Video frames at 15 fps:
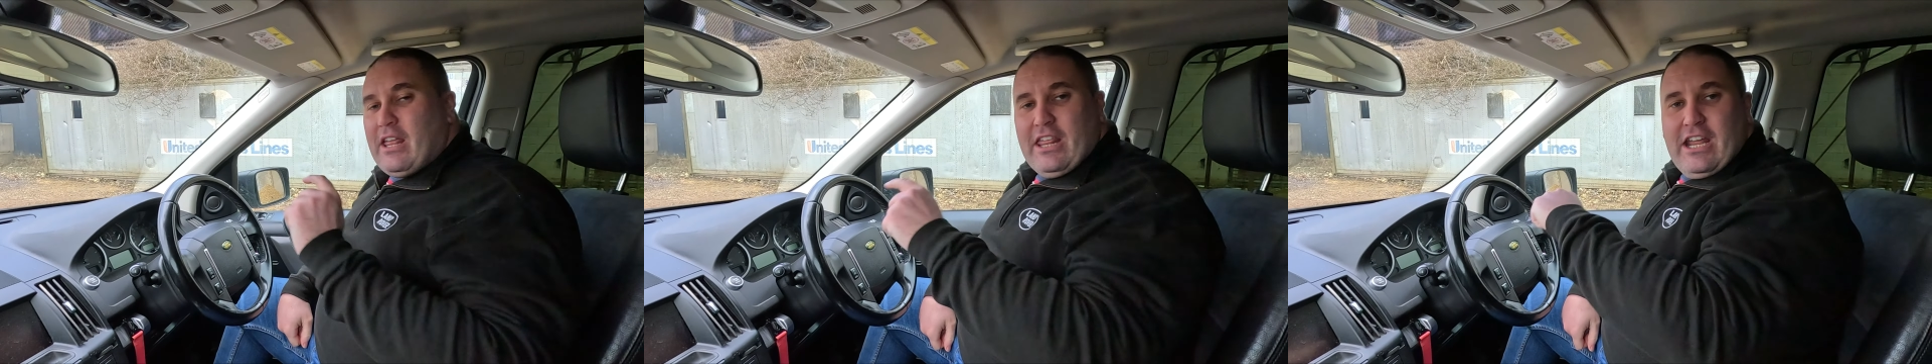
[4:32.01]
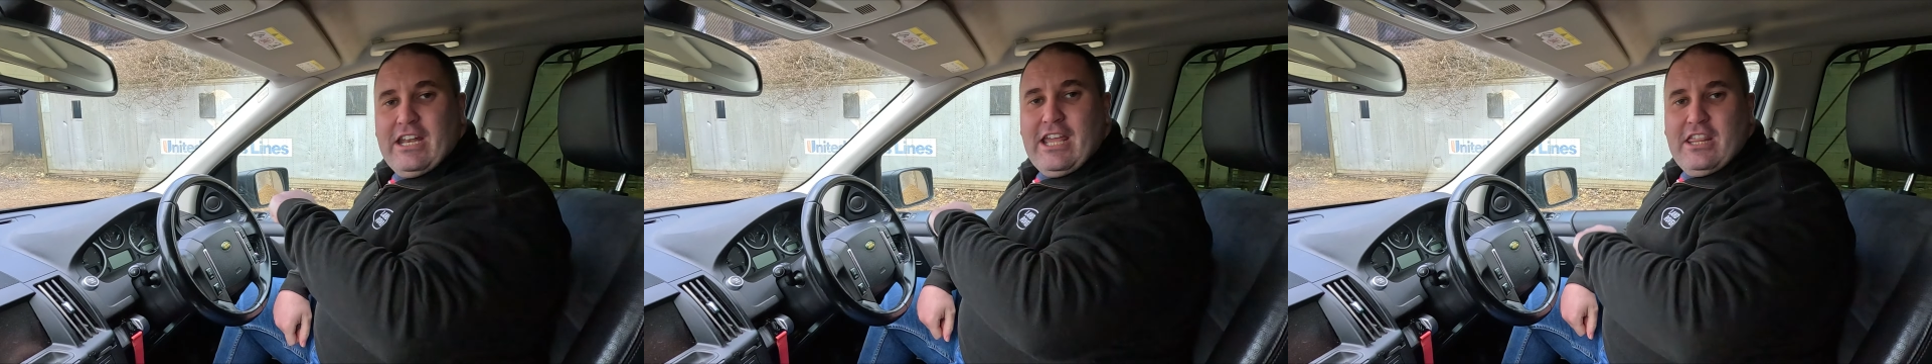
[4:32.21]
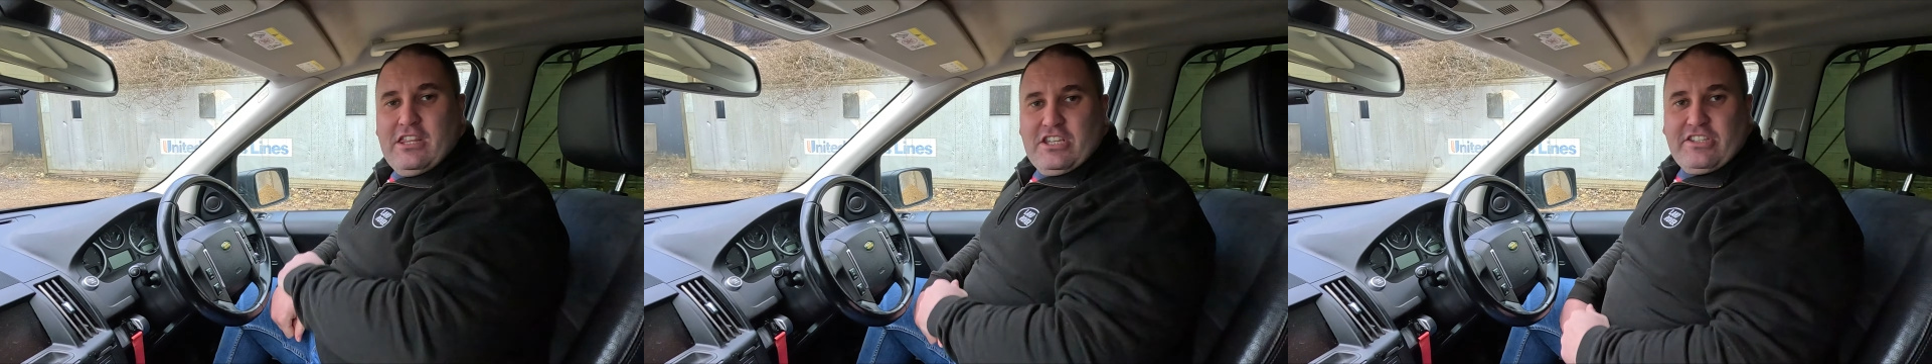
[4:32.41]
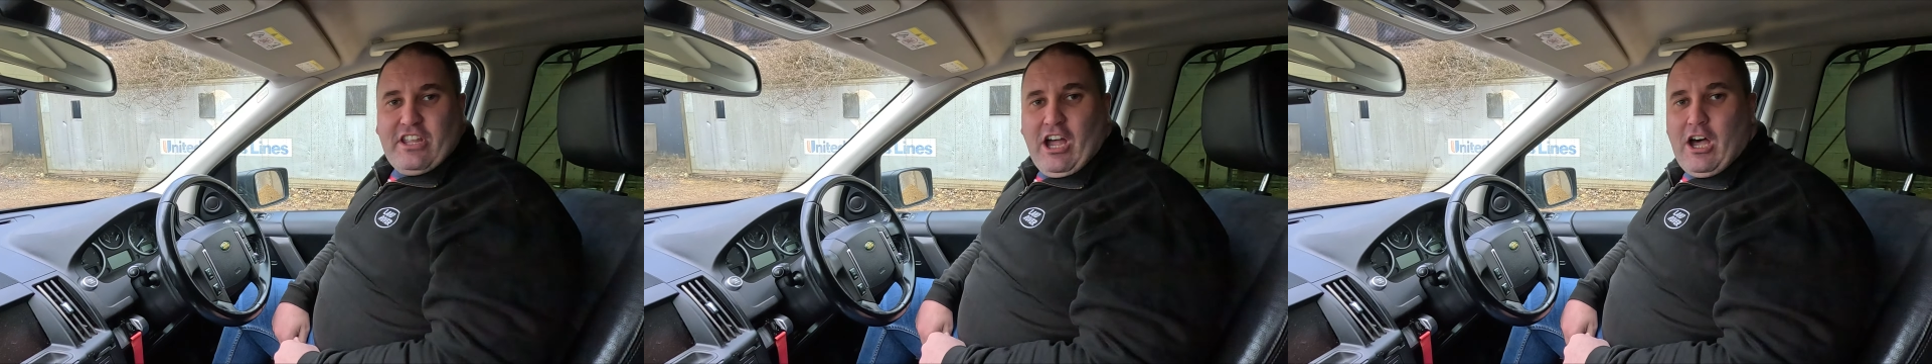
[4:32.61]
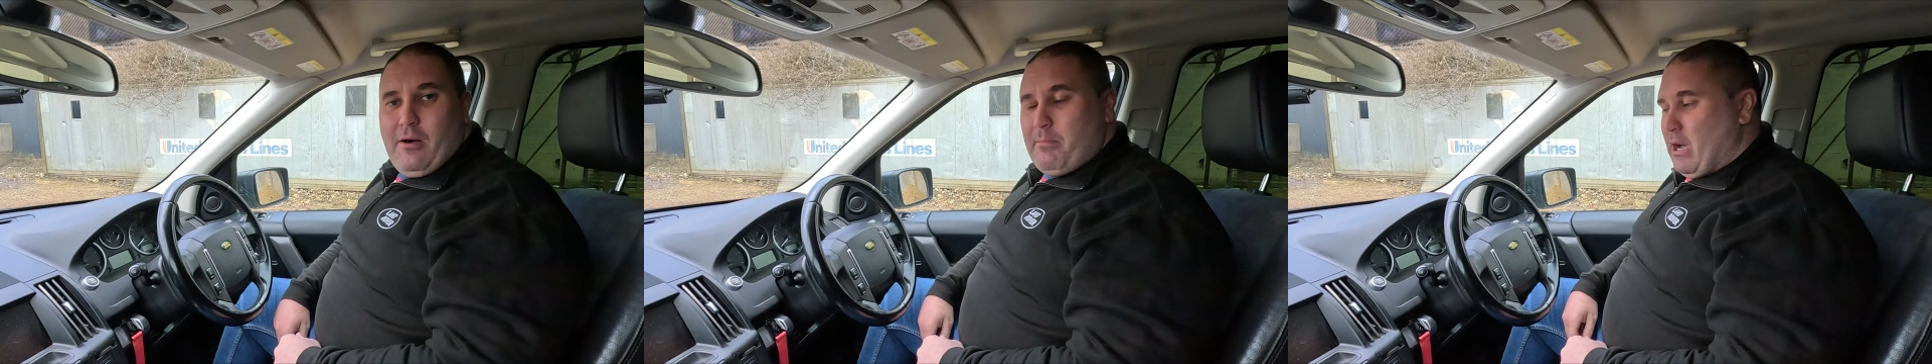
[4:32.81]
then hit the
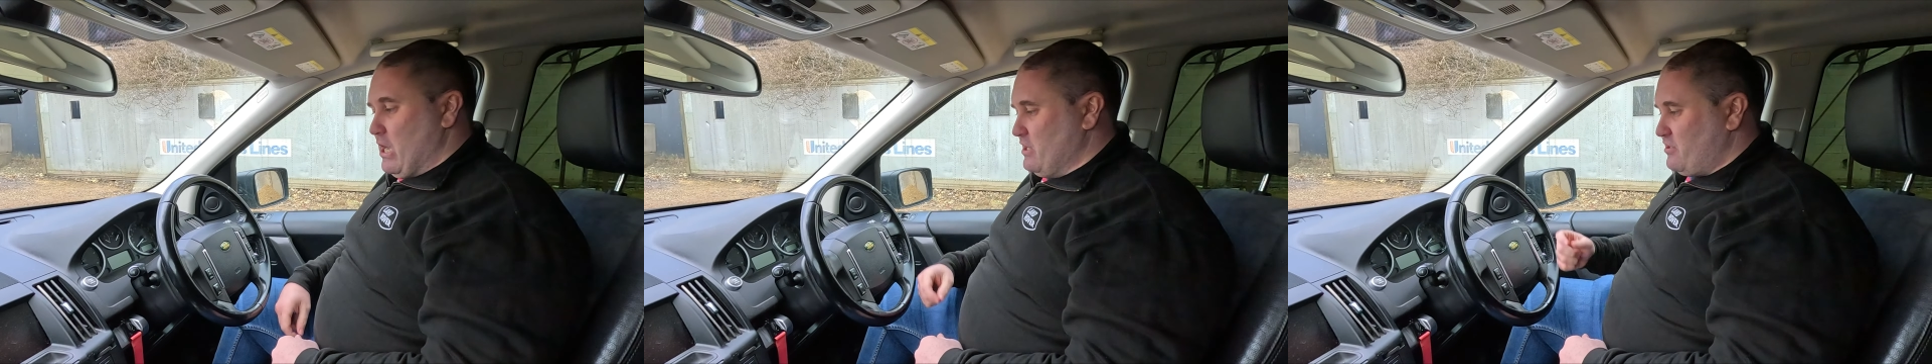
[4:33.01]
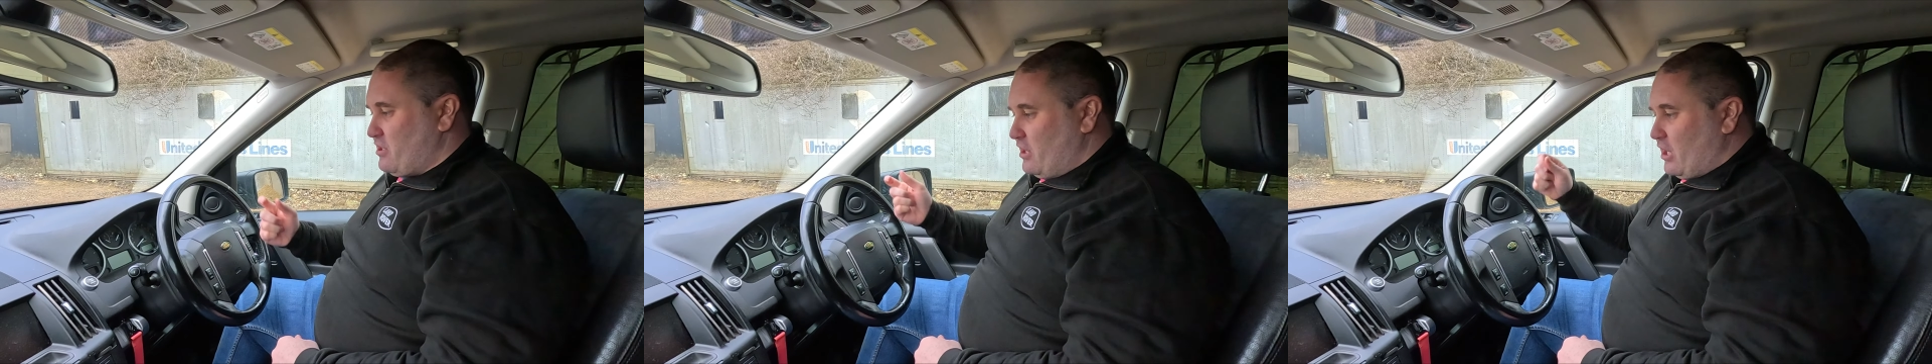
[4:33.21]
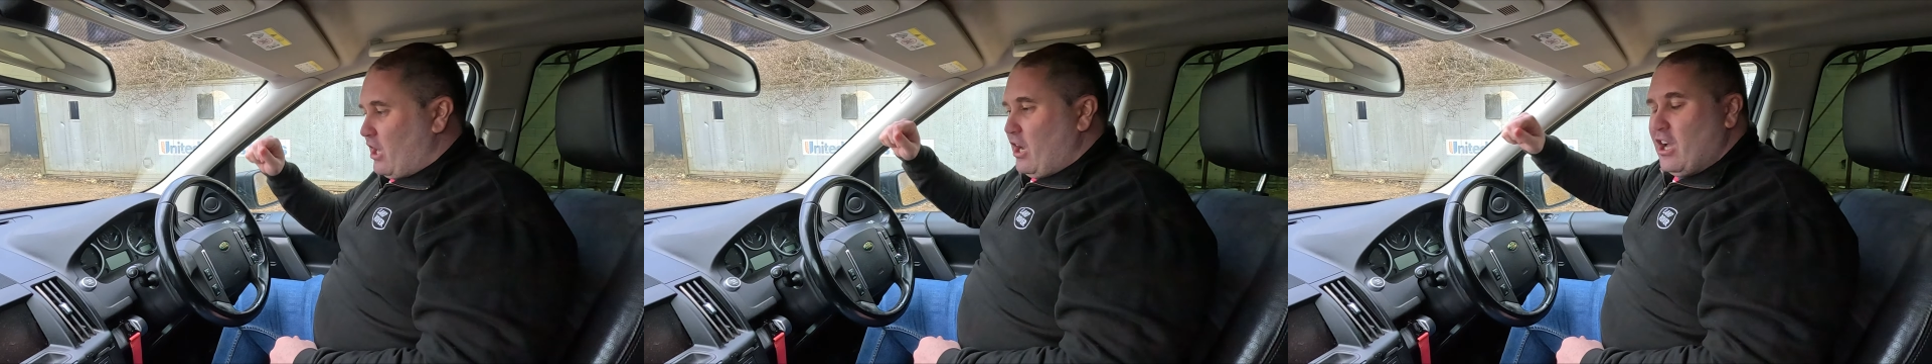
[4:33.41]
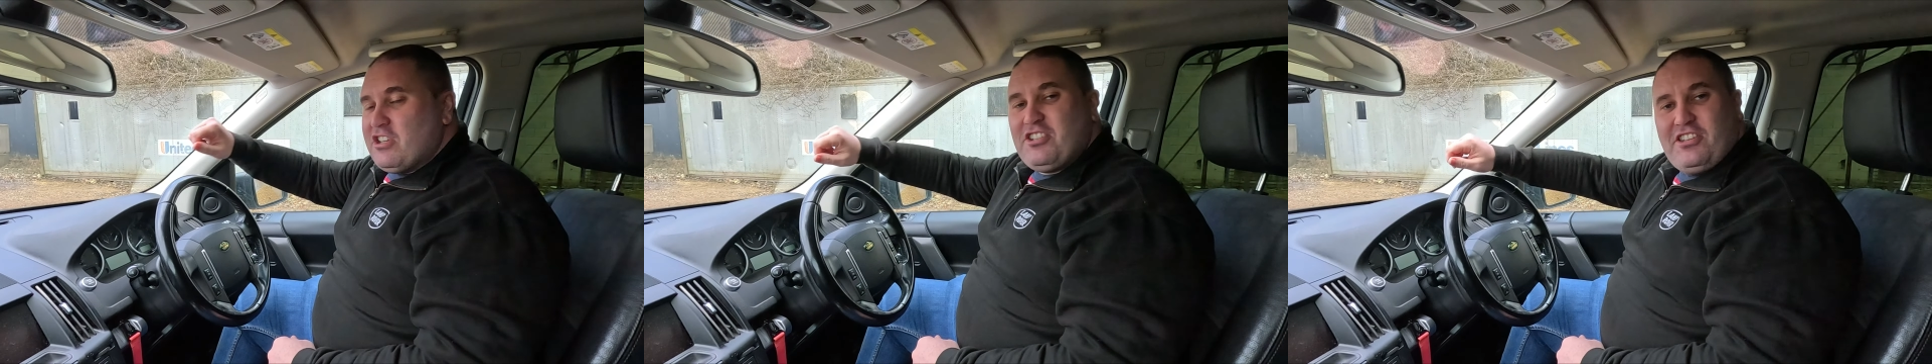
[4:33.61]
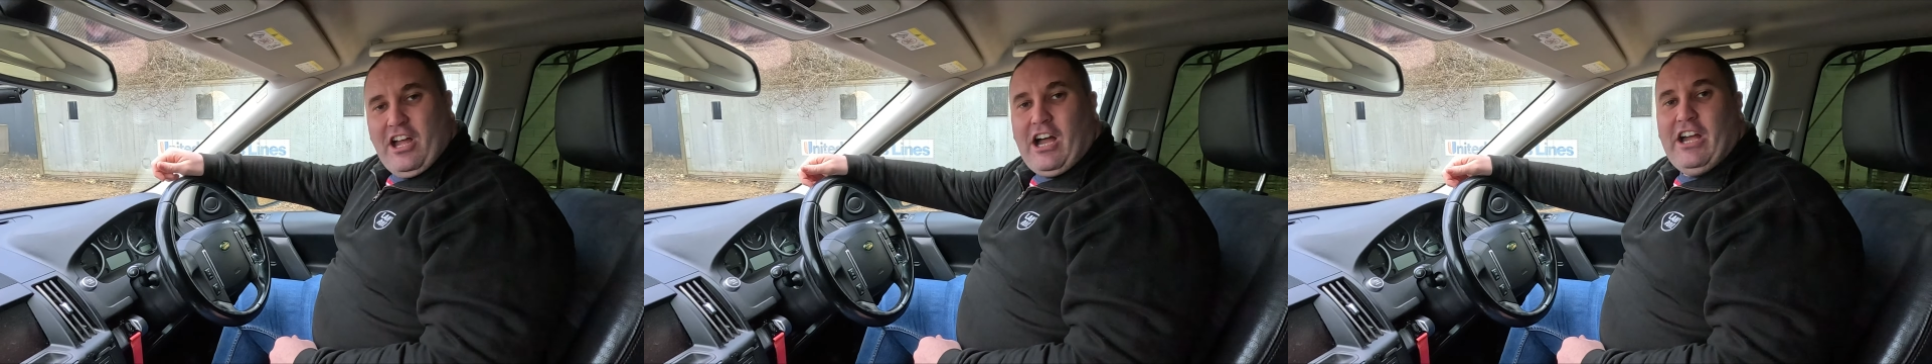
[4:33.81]
start button so the
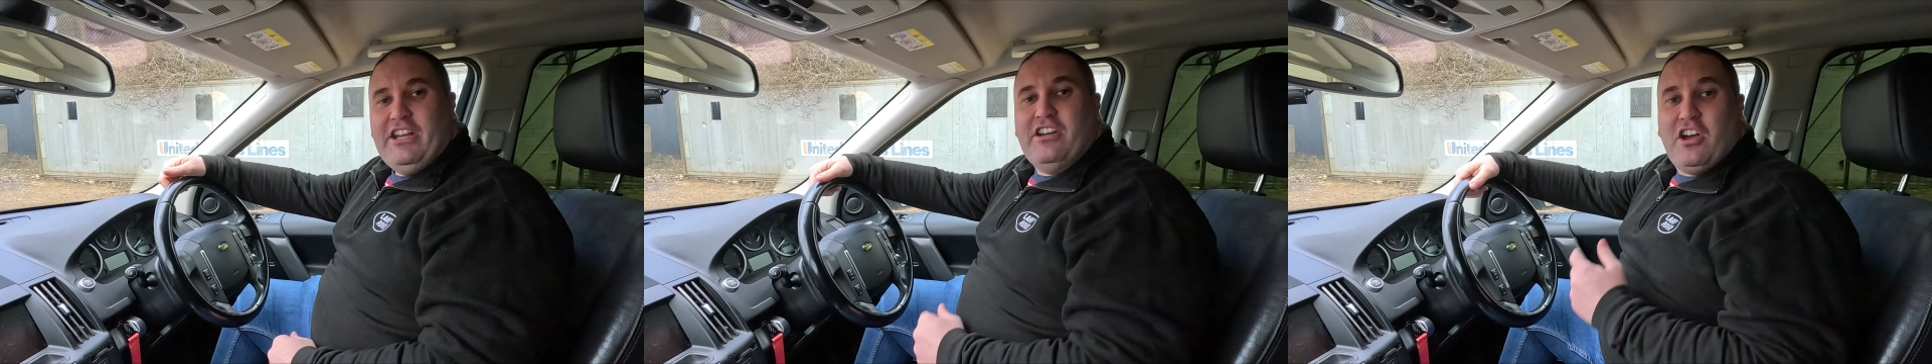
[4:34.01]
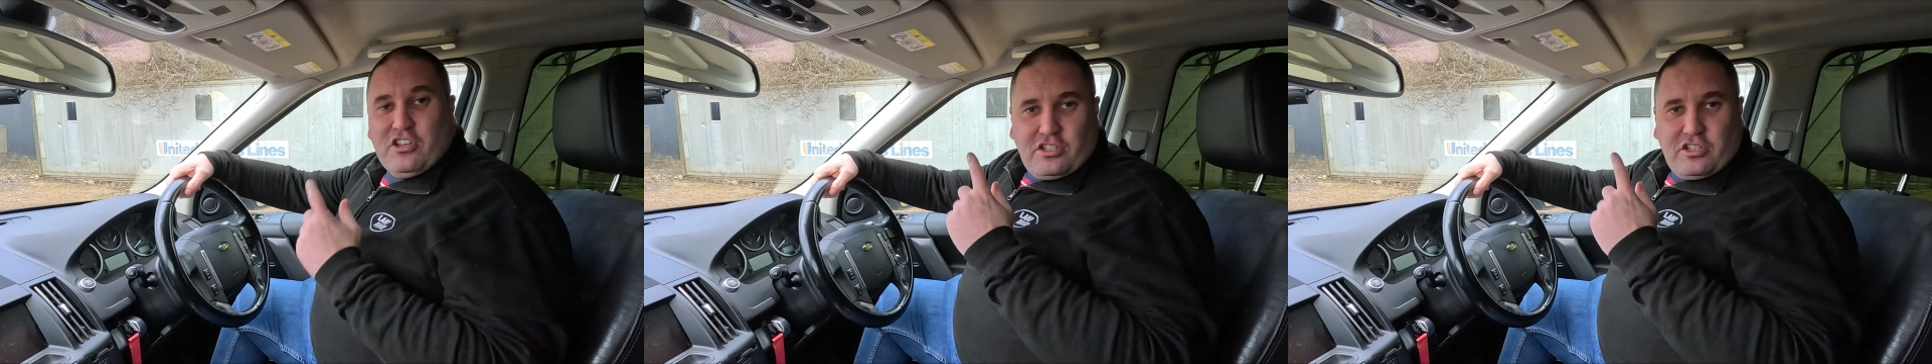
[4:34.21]
car's starting